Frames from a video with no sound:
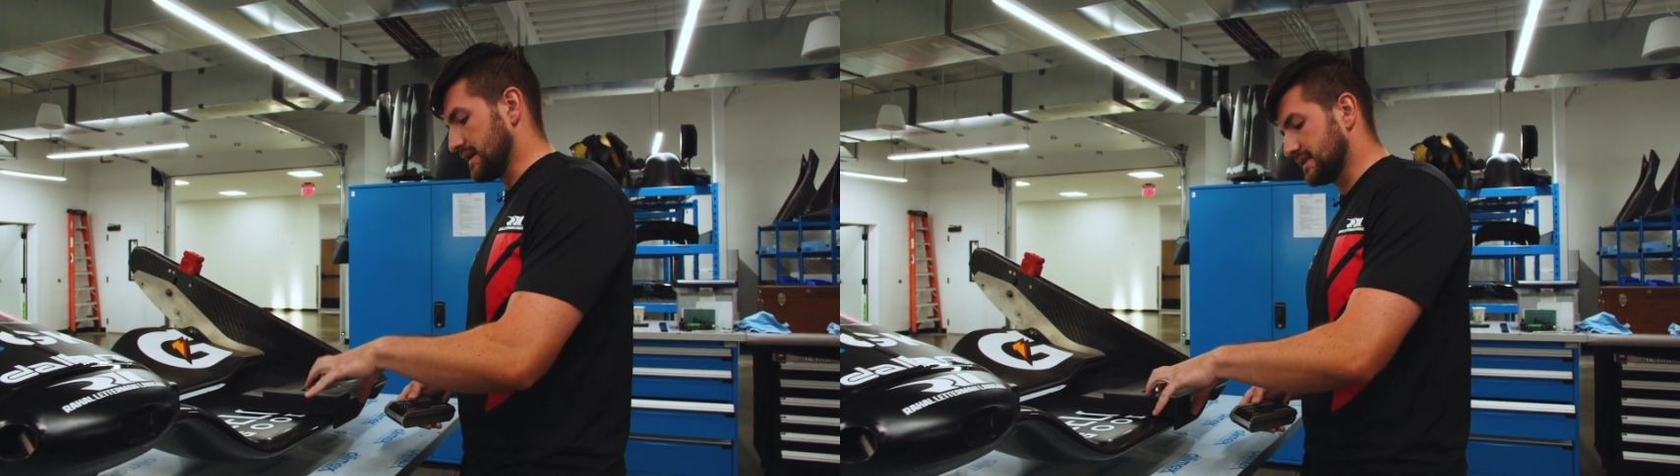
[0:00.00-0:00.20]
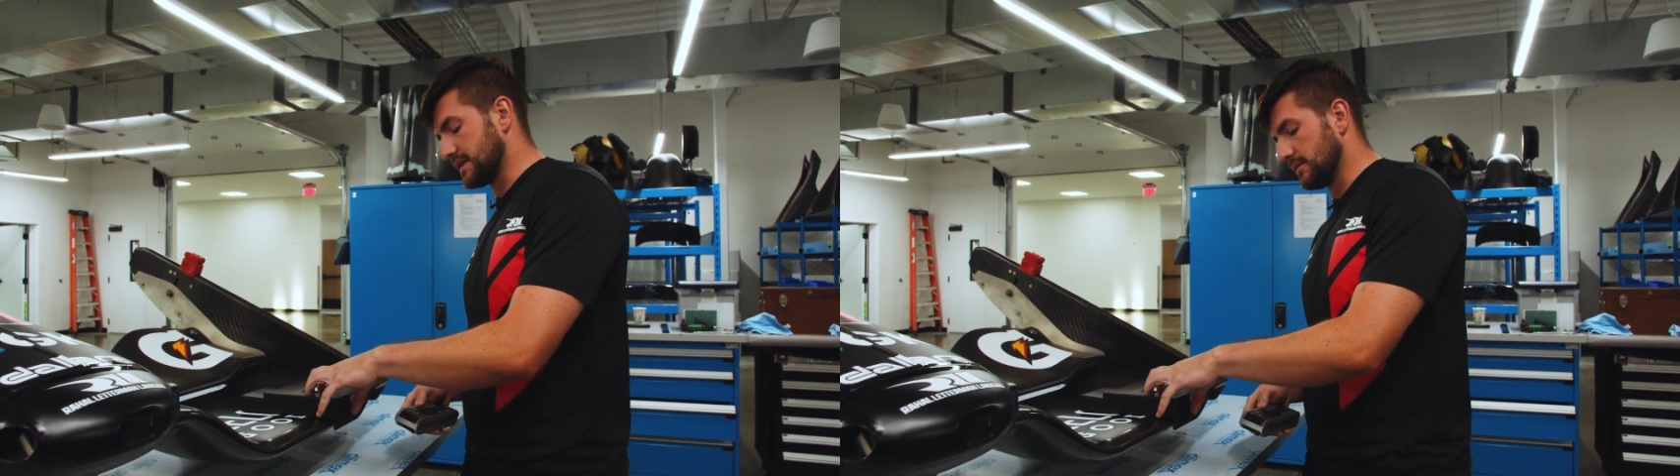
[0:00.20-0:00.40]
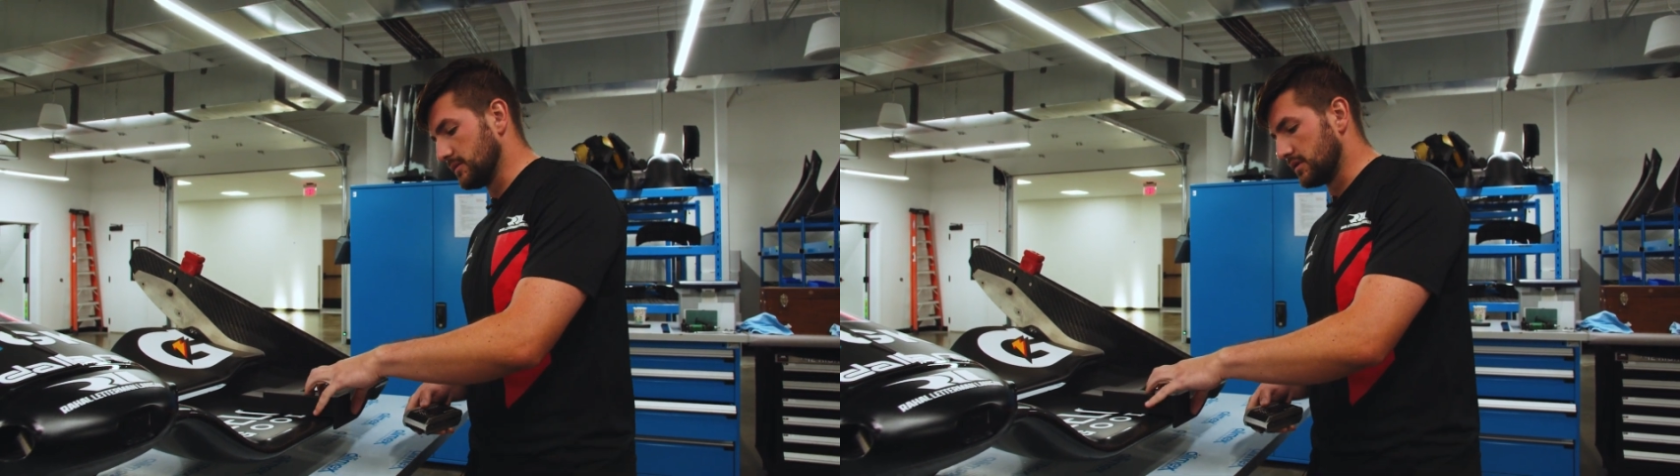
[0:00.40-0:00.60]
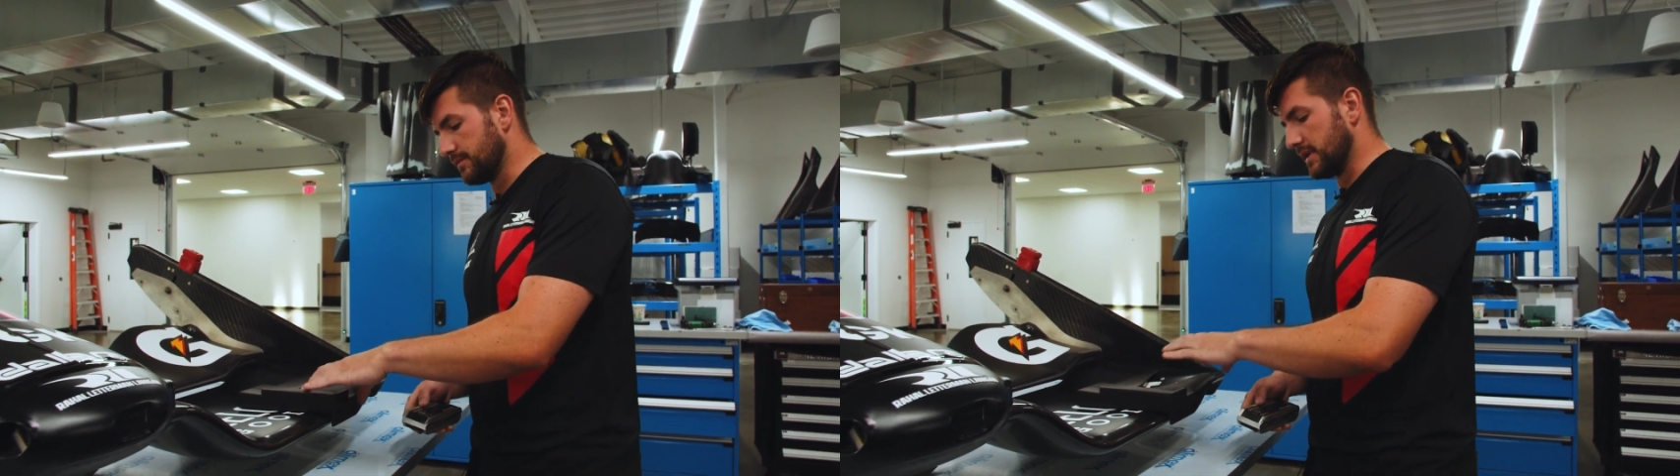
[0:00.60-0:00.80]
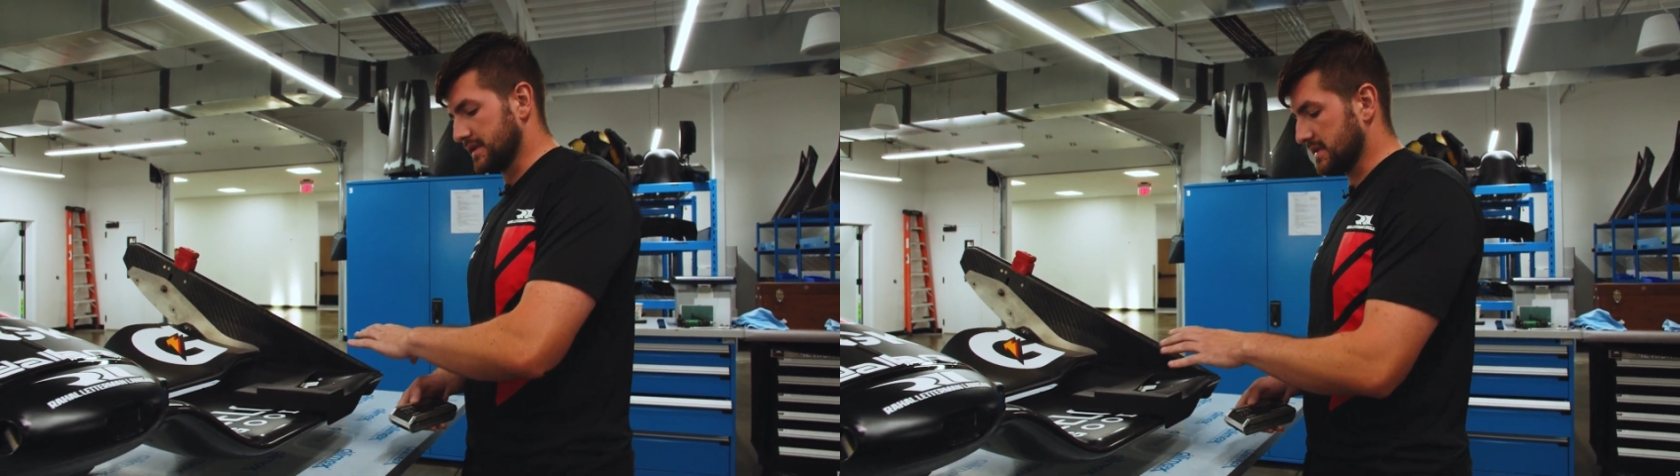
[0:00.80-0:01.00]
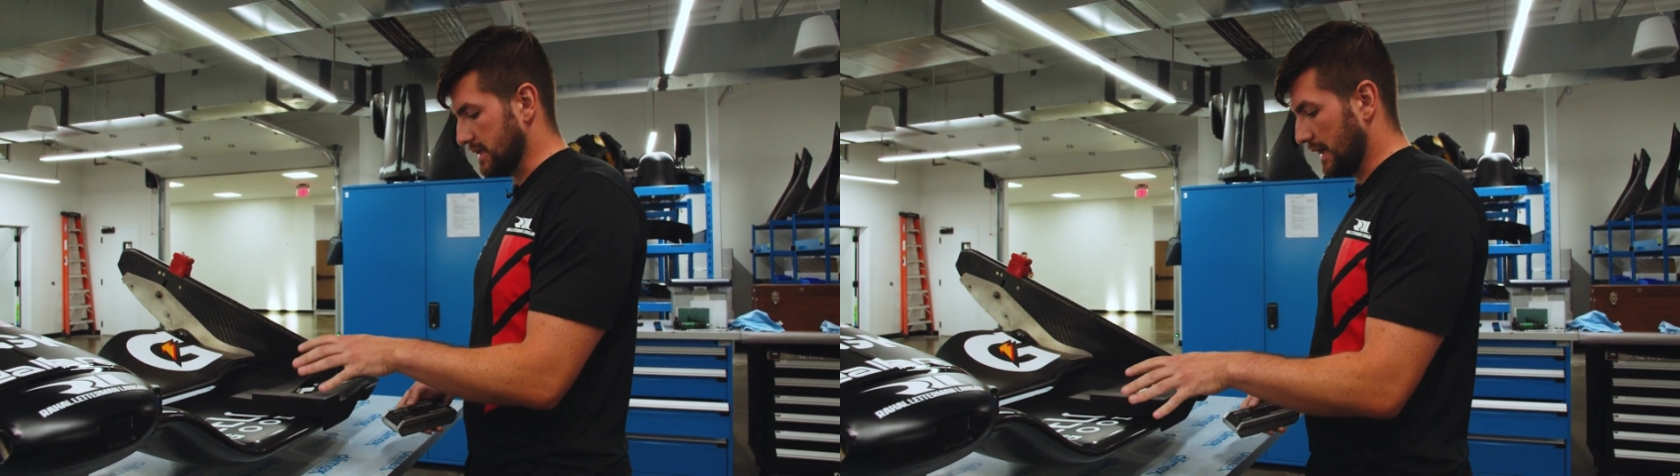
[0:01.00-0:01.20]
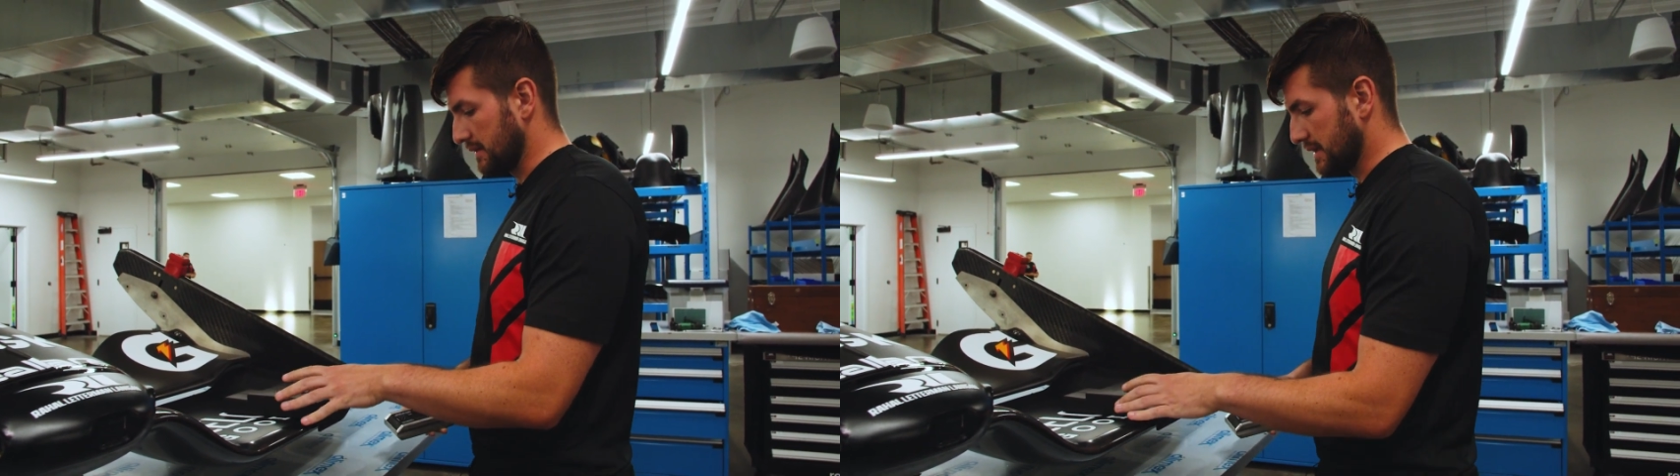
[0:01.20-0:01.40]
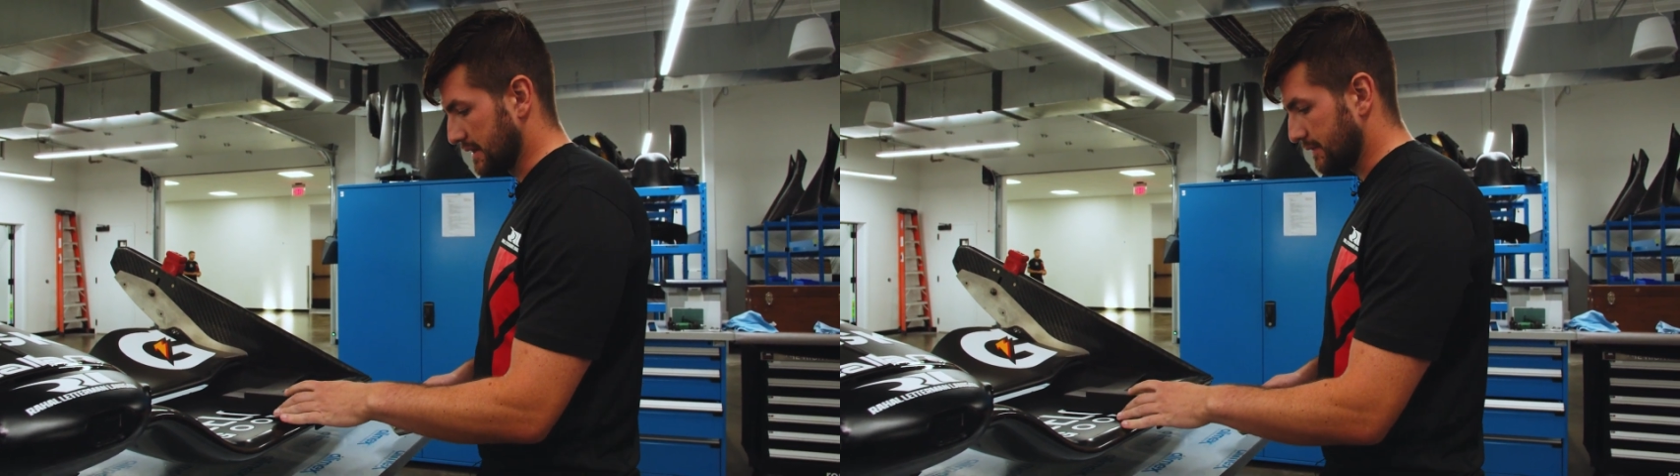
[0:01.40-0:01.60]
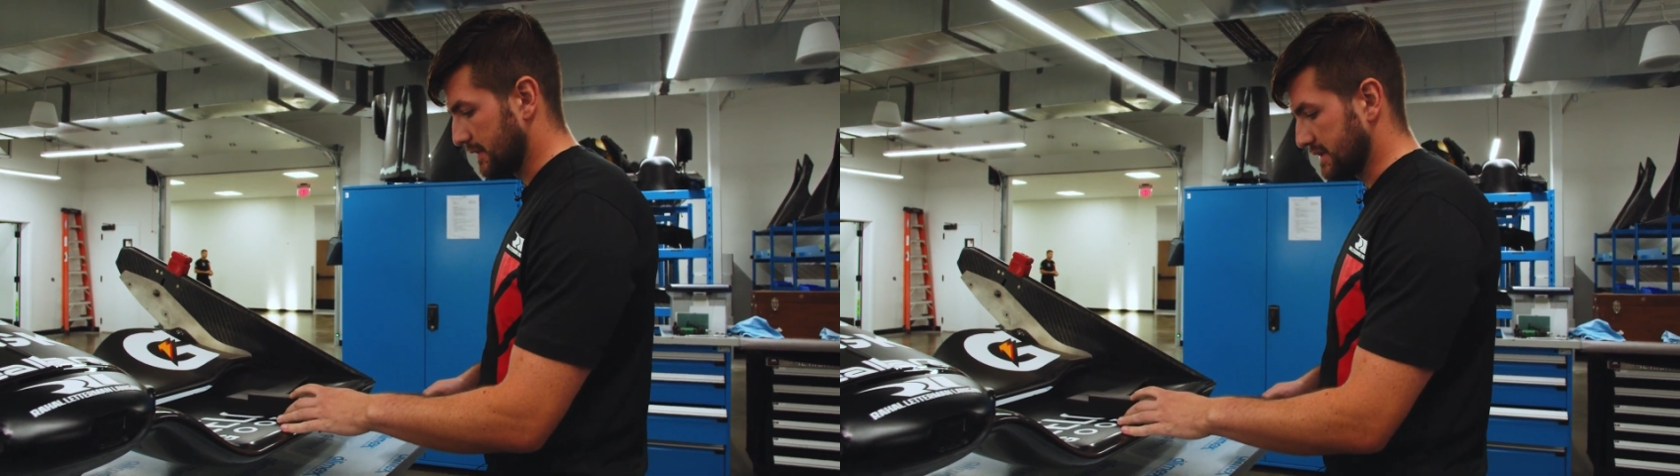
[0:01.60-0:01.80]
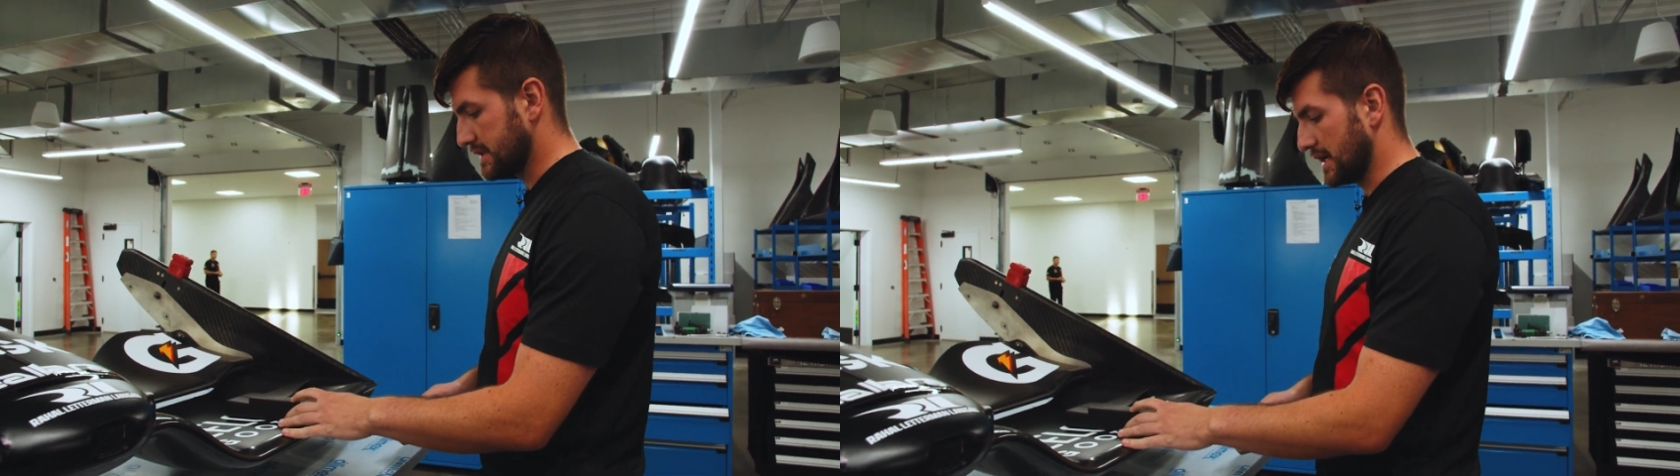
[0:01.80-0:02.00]
similar but slightly
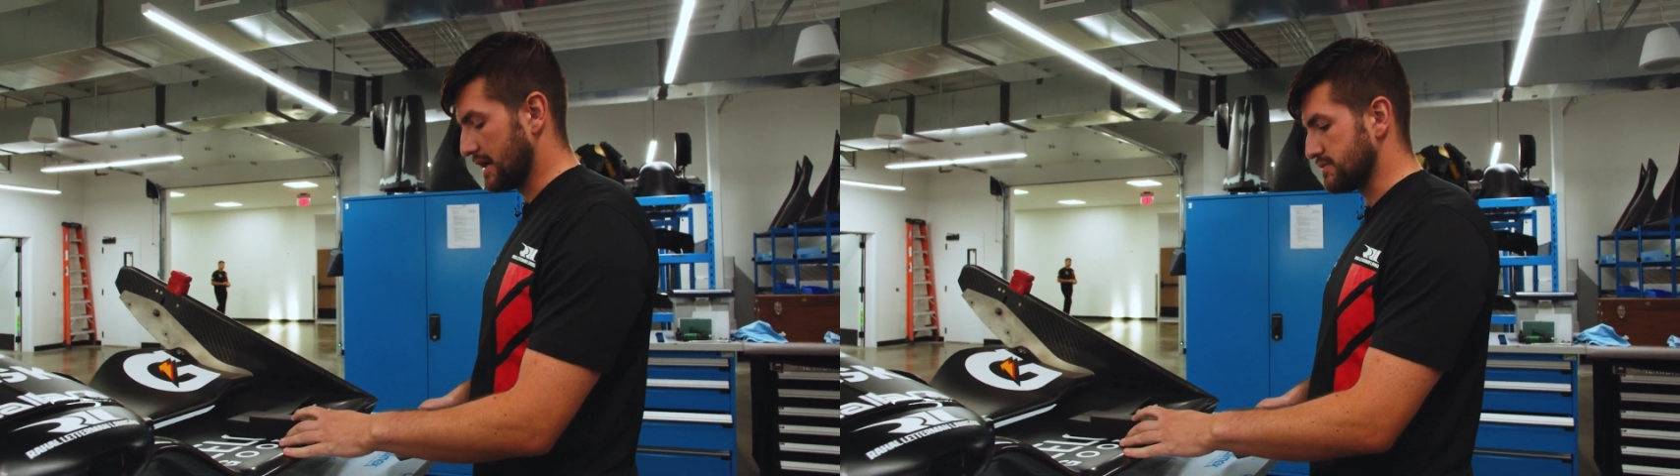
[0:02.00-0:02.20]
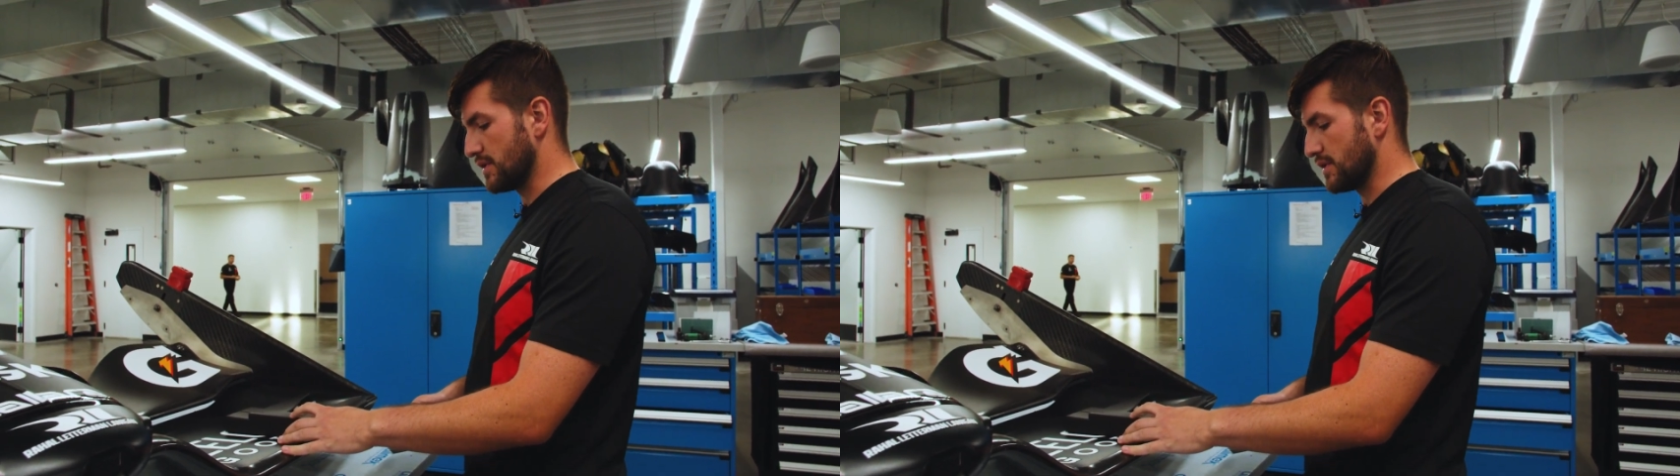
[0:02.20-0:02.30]
different setup